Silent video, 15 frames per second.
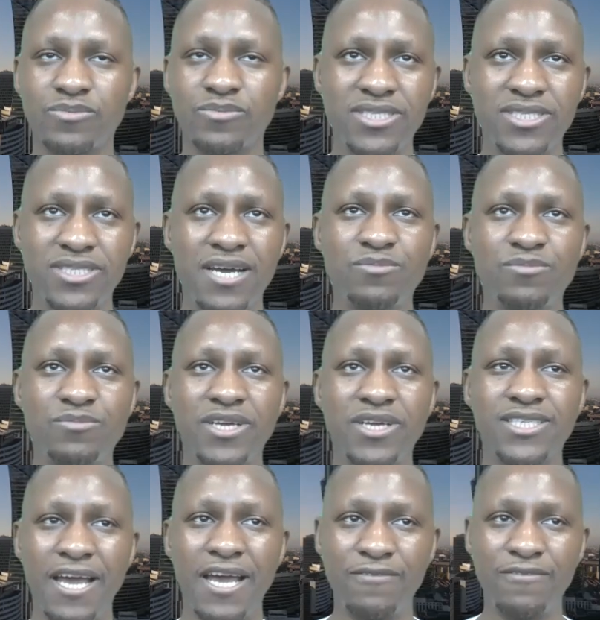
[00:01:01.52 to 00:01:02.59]
time. She makes
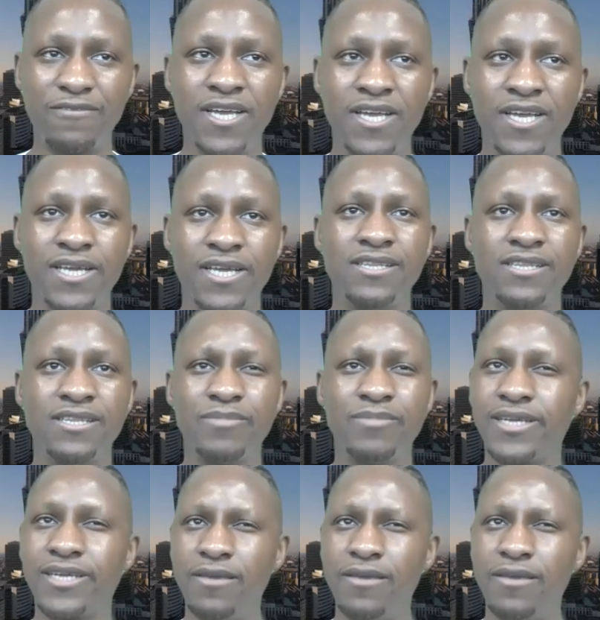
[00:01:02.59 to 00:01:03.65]
half the amount
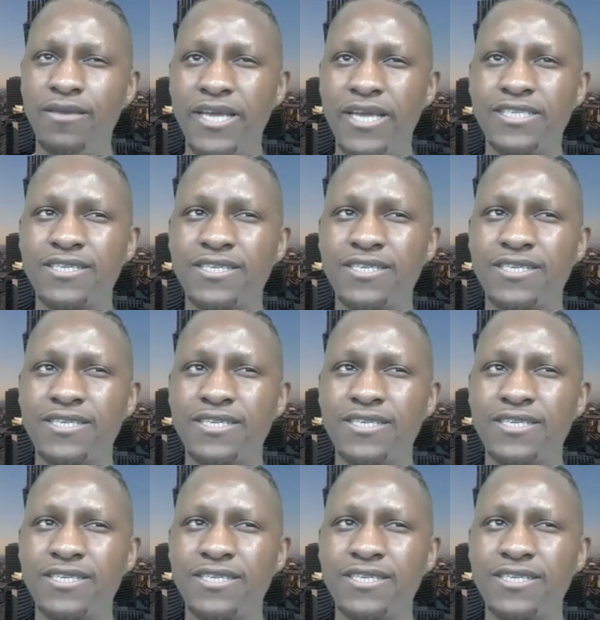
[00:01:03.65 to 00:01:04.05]
he makes.